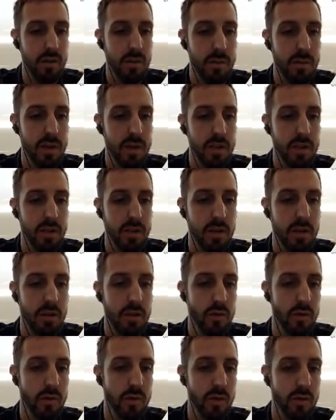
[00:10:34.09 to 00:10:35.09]
but you can
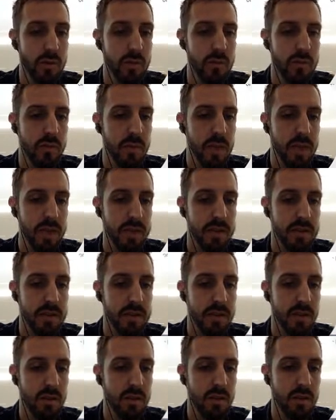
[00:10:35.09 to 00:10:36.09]
group them, make this
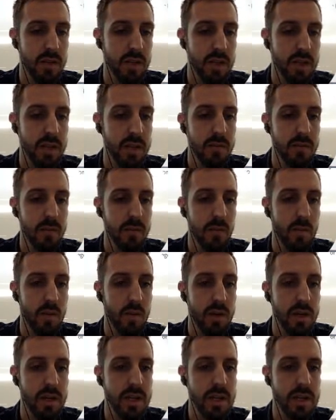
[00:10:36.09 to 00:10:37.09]
a little bit
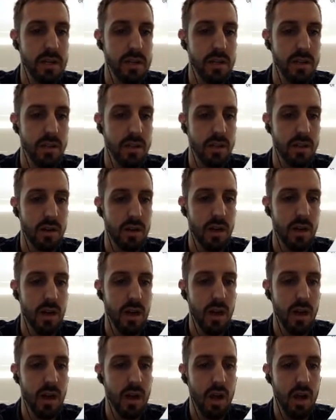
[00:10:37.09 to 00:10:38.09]
more easier
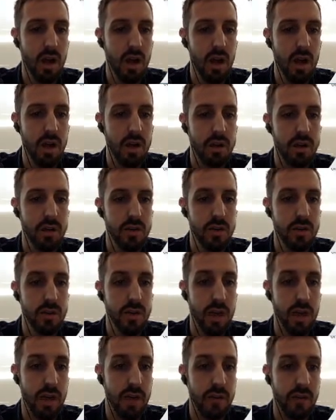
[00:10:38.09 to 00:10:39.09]
to
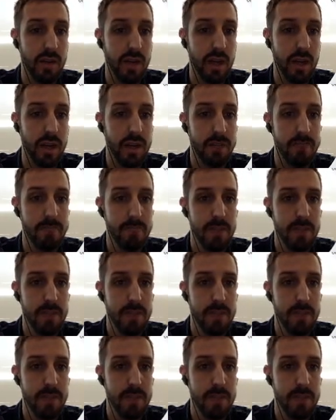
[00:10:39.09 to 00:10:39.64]
navigate.